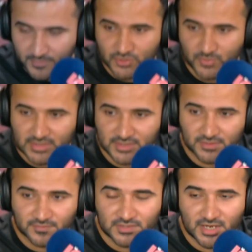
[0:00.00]
the
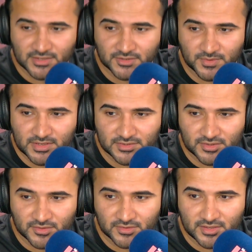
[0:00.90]
20th of January.
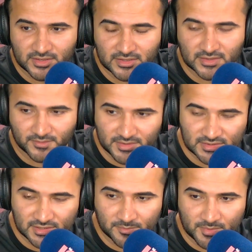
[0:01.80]
So there, there is
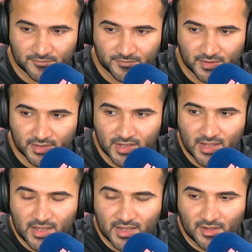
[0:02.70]
a little bit of a,
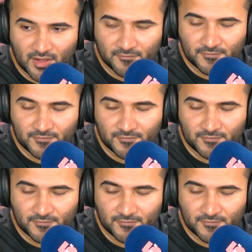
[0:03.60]
a